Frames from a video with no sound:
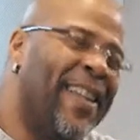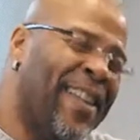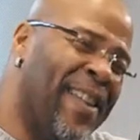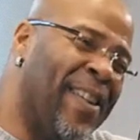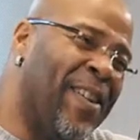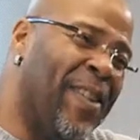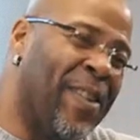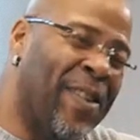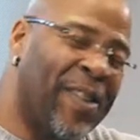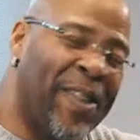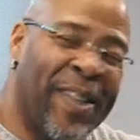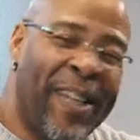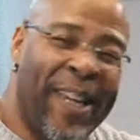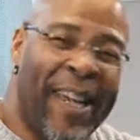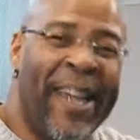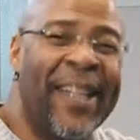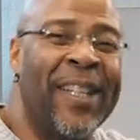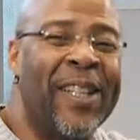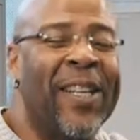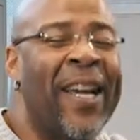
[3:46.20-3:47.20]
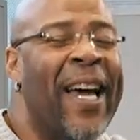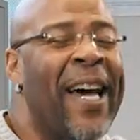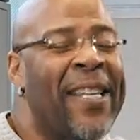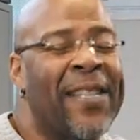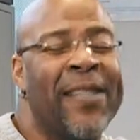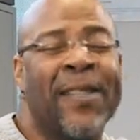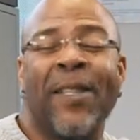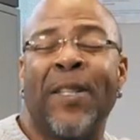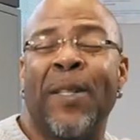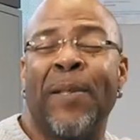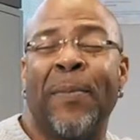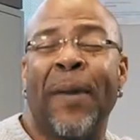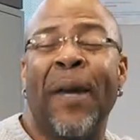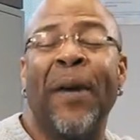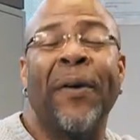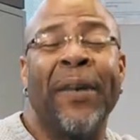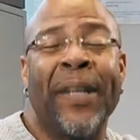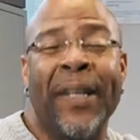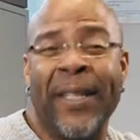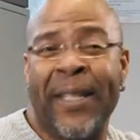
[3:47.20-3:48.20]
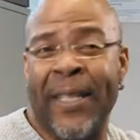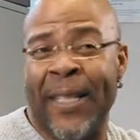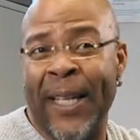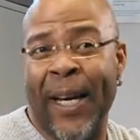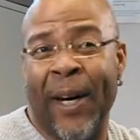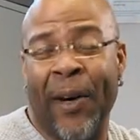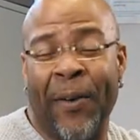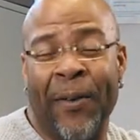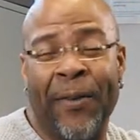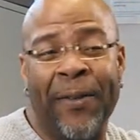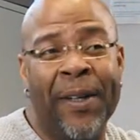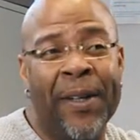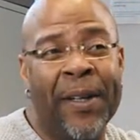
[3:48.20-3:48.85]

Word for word: you know, to energize the spirit itself.